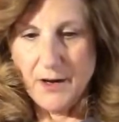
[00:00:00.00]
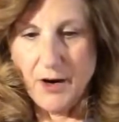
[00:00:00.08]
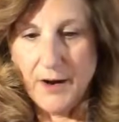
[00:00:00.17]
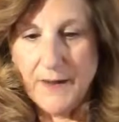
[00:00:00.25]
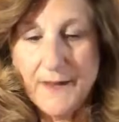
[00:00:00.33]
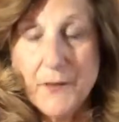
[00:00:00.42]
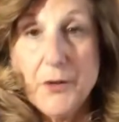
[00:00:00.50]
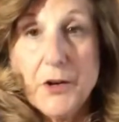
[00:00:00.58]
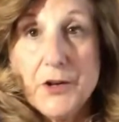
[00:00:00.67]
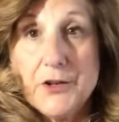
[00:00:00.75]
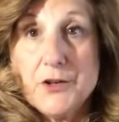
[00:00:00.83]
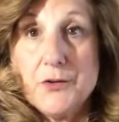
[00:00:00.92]
All right, then we're
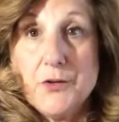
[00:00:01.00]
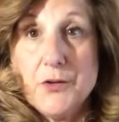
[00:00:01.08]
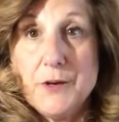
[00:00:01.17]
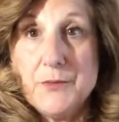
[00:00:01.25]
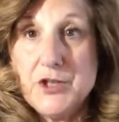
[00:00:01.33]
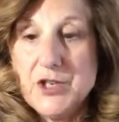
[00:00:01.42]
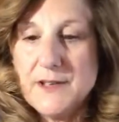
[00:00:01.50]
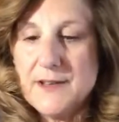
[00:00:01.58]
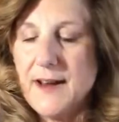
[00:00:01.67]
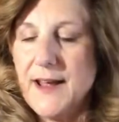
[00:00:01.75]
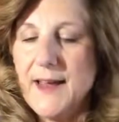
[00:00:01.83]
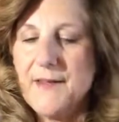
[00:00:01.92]
gonna do cream cheese,
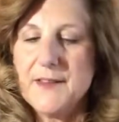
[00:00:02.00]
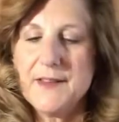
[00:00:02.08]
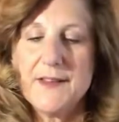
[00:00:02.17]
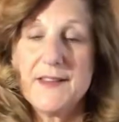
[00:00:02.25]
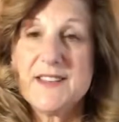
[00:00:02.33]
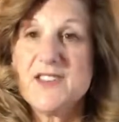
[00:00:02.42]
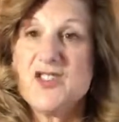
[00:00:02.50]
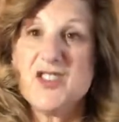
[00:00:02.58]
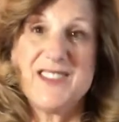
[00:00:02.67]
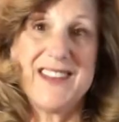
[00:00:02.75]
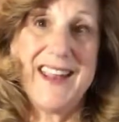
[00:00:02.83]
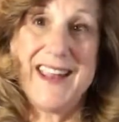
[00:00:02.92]
and I have this is
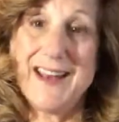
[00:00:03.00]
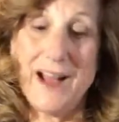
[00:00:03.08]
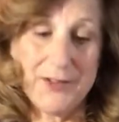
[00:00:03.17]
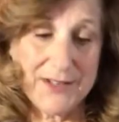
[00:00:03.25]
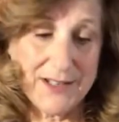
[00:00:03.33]
just an 8-ounce